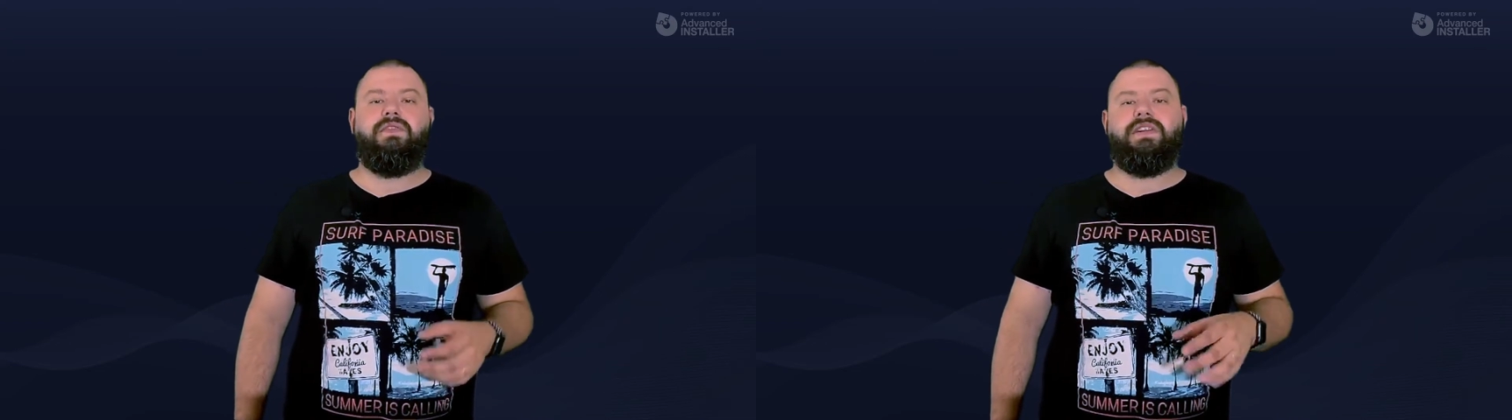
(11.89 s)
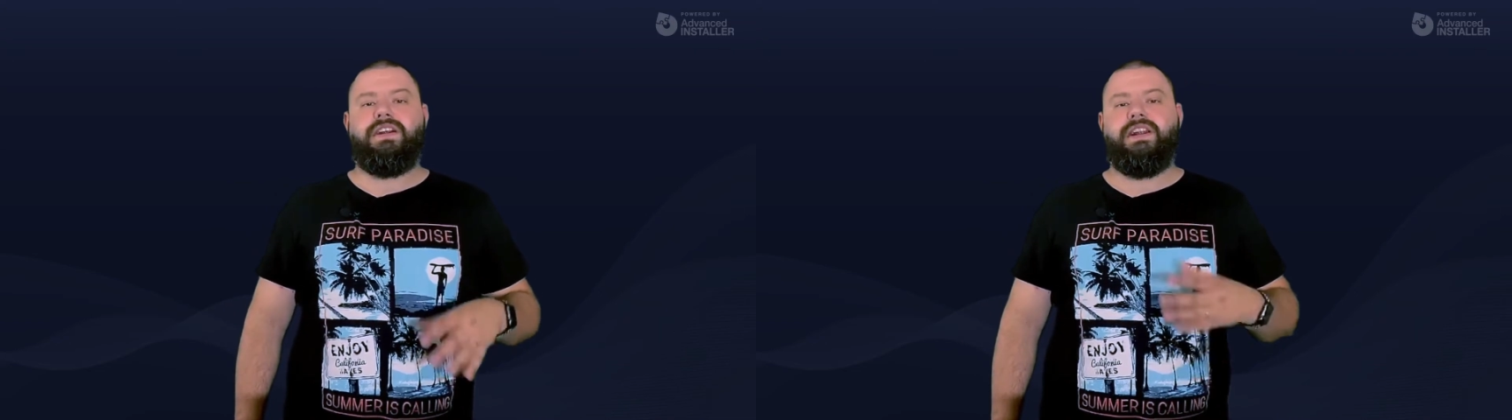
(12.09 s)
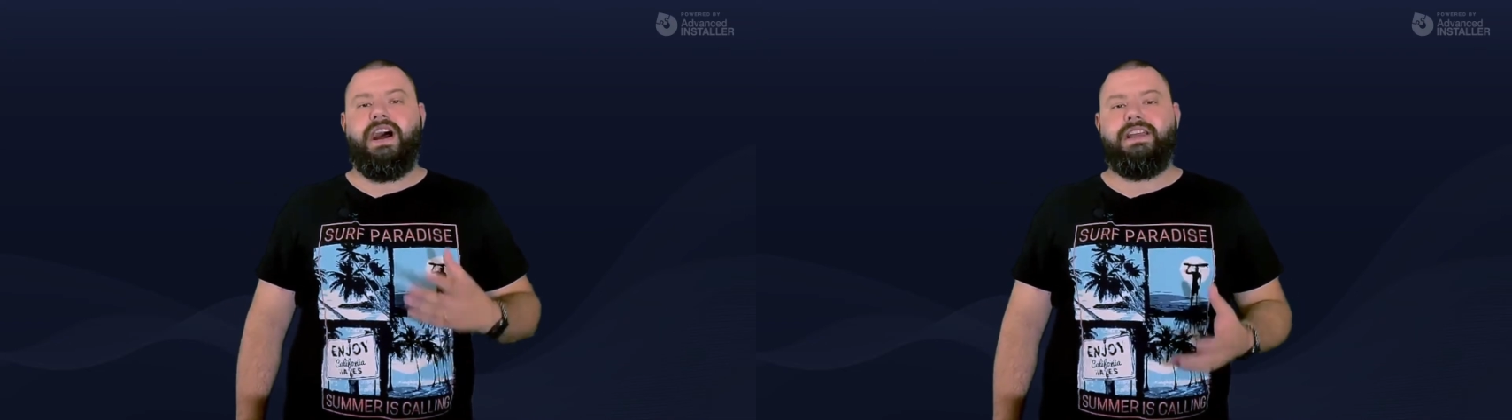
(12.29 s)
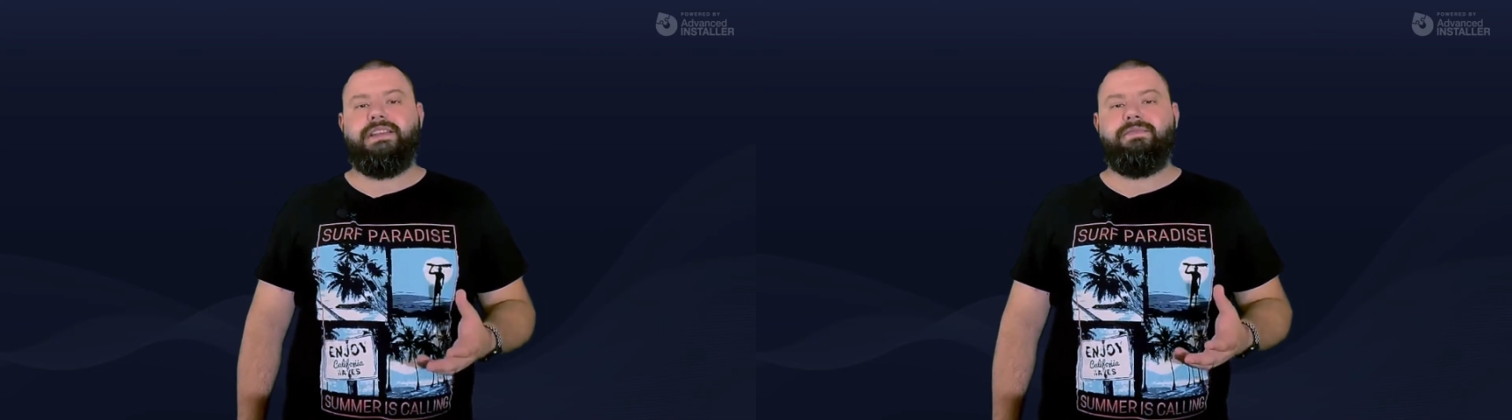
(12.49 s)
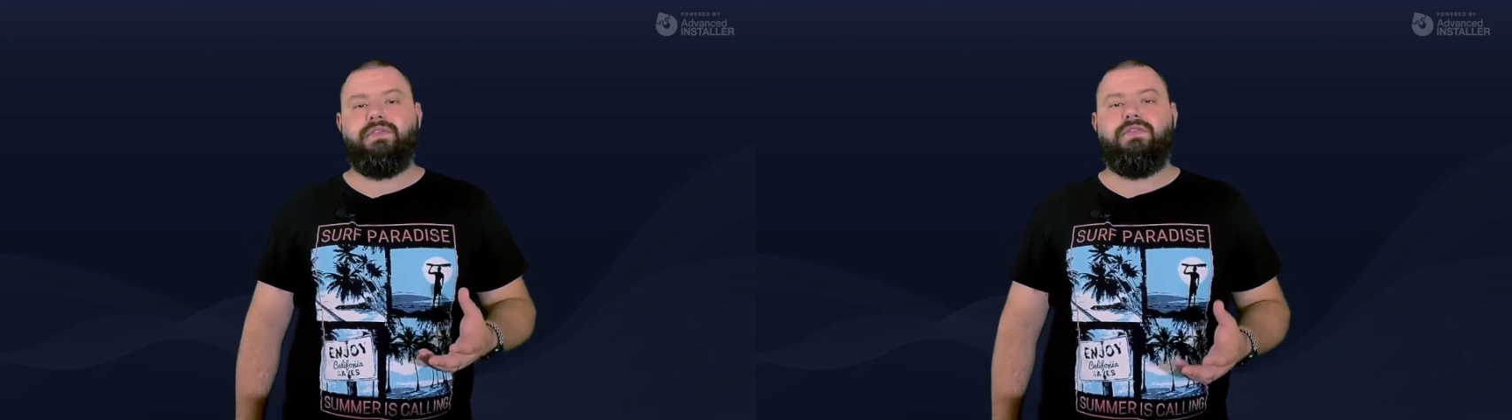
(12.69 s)
or an
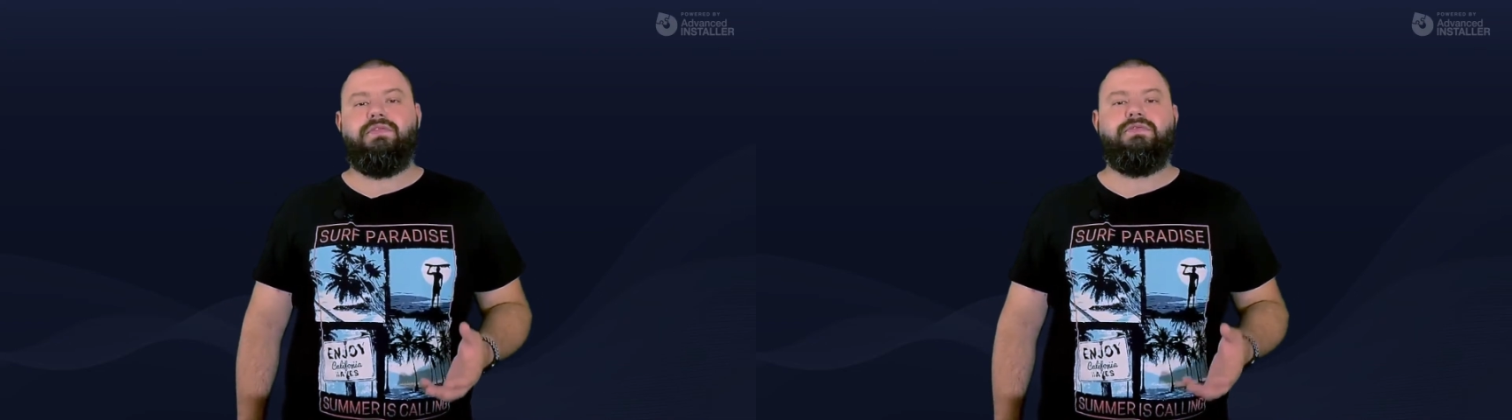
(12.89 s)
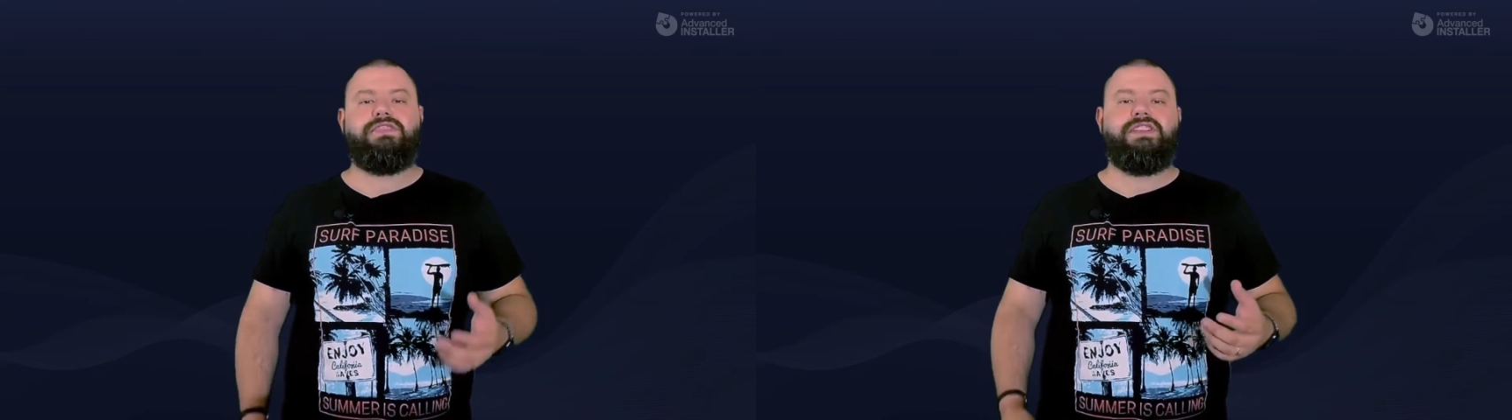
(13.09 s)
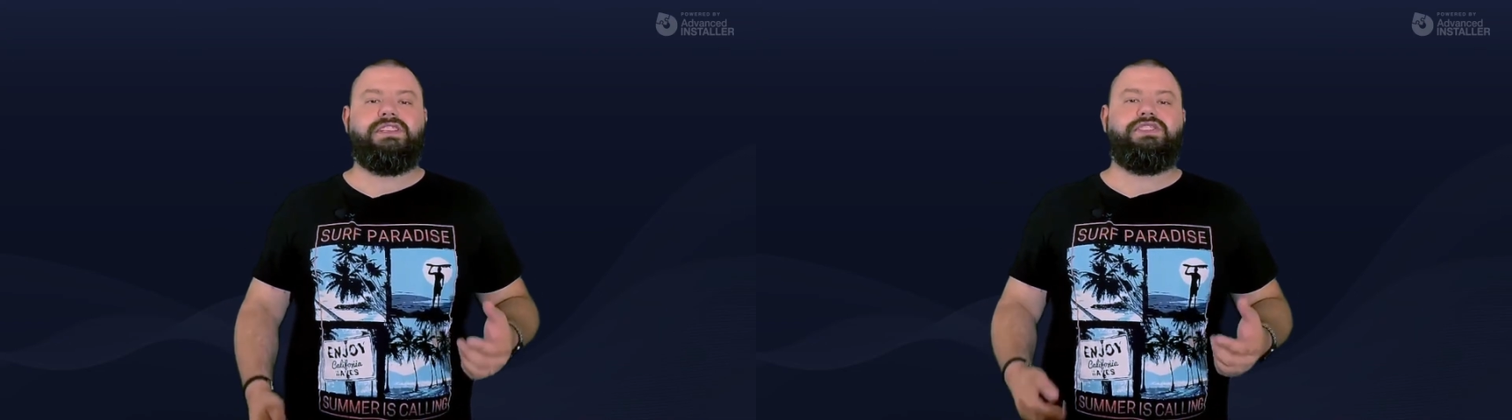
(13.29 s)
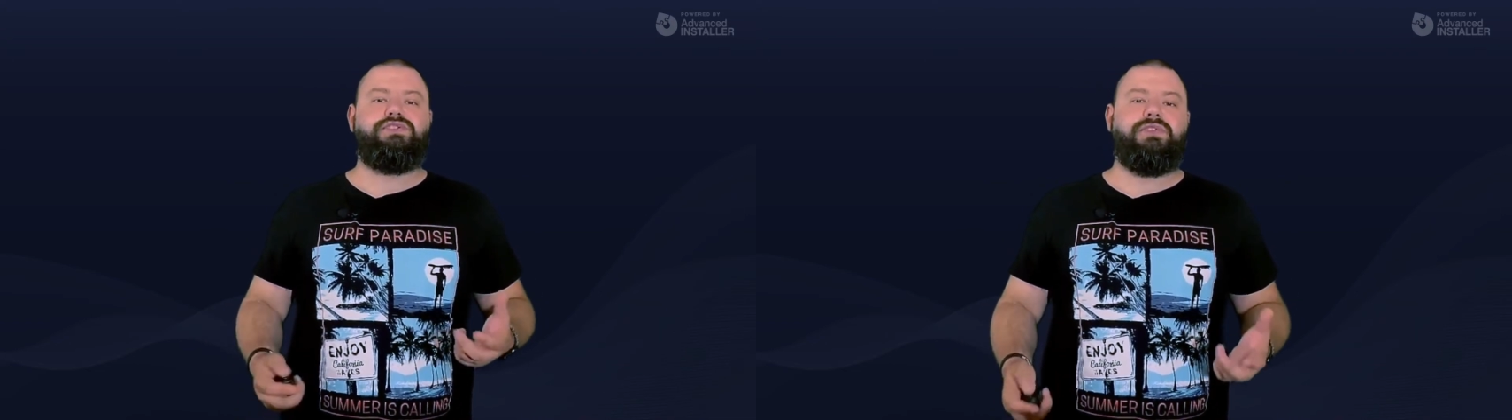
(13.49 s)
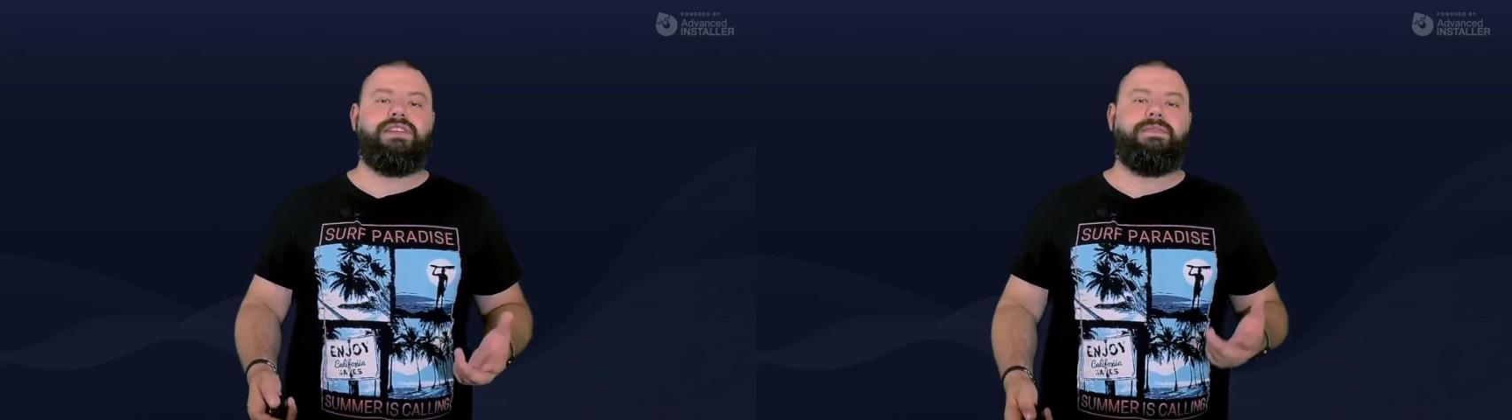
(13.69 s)
IT pro who just
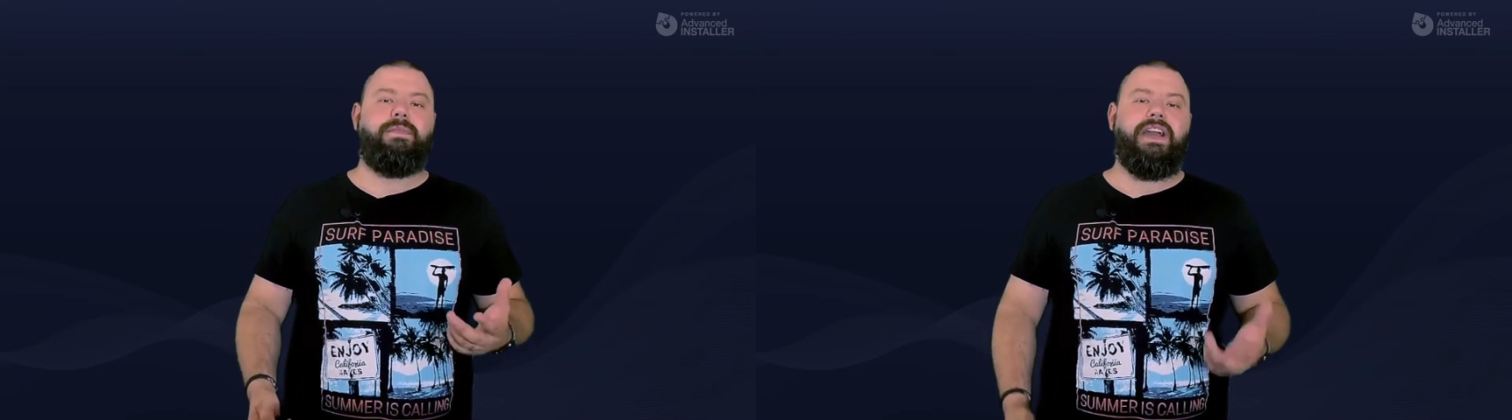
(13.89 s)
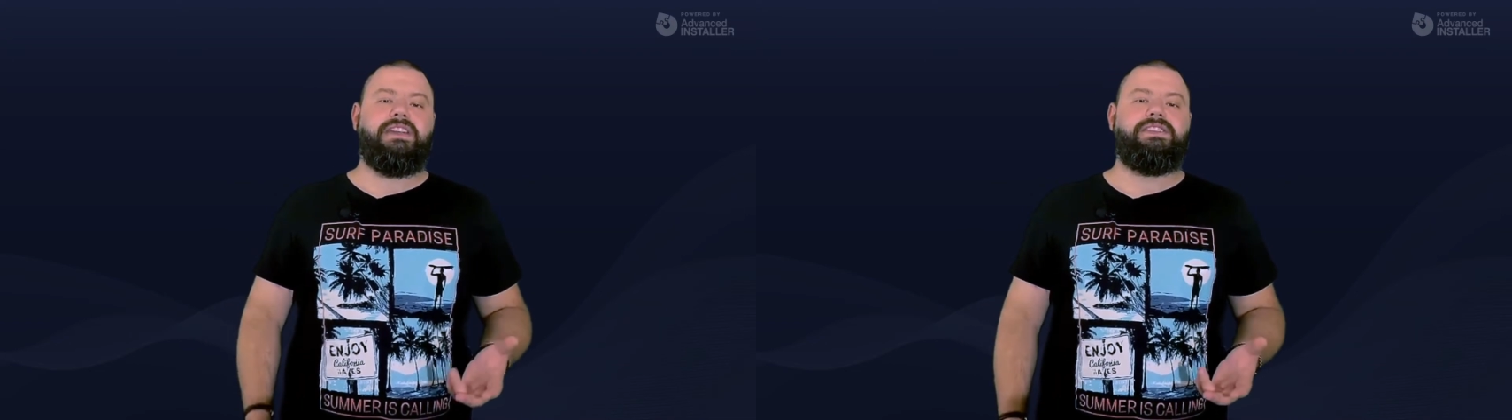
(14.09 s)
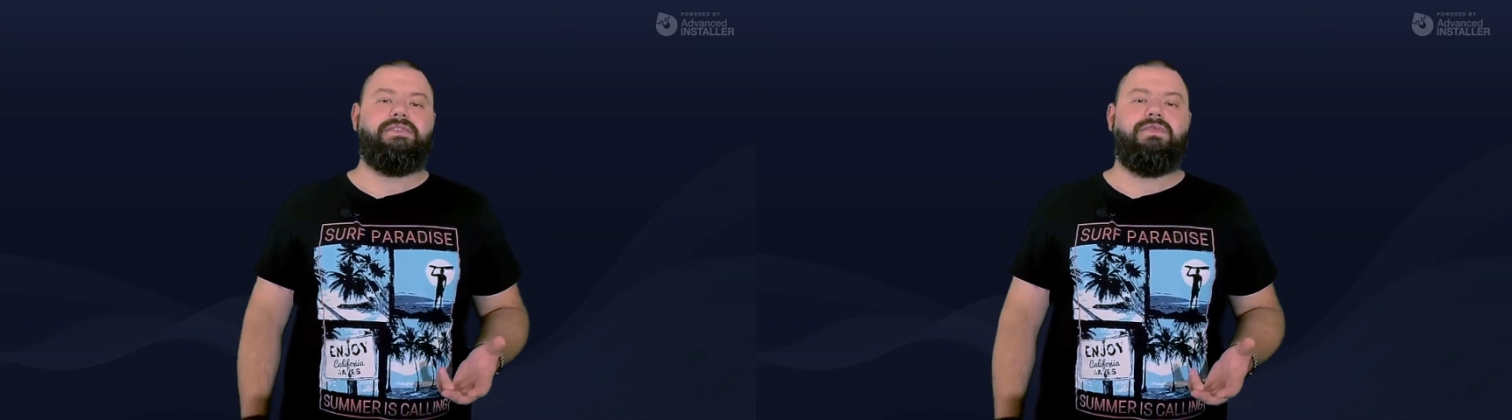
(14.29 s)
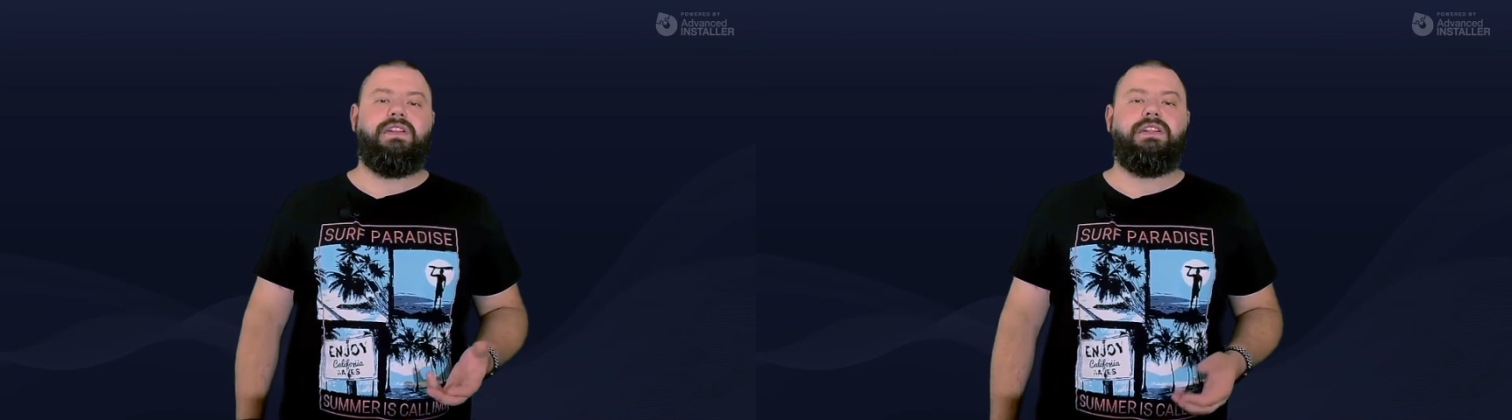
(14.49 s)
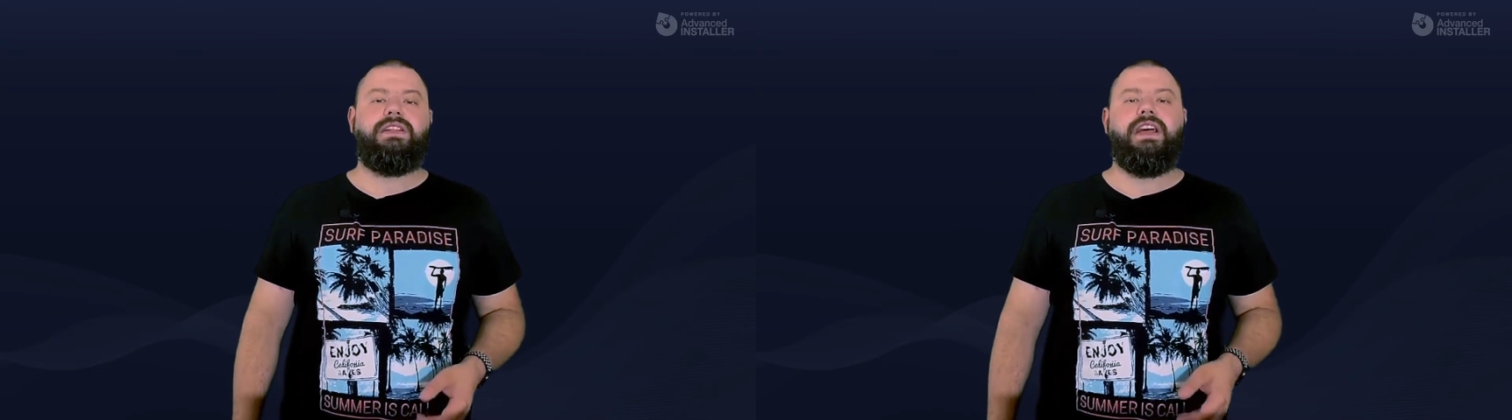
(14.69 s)
joined the packaging
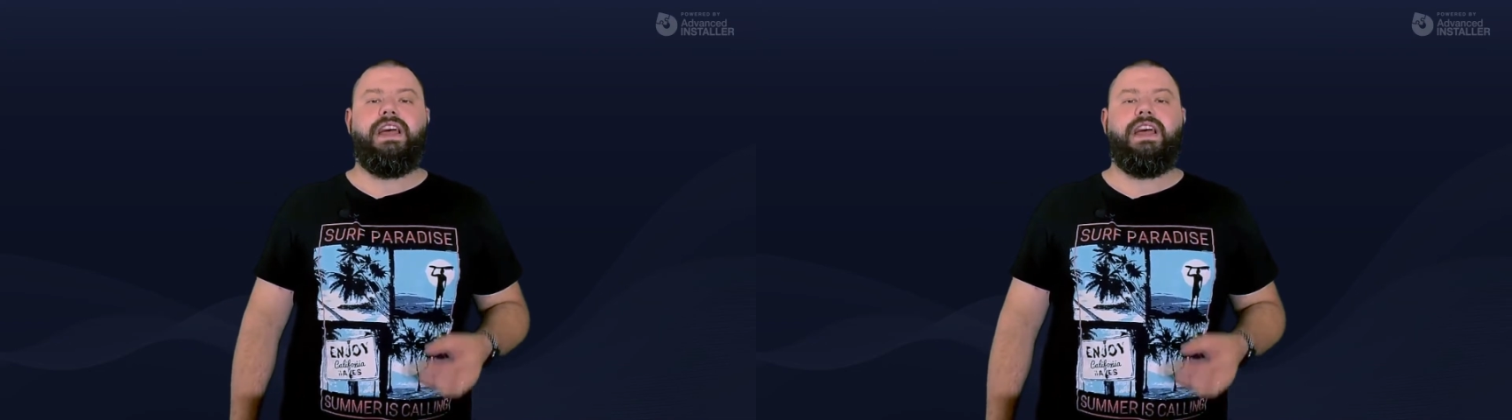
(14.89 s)
world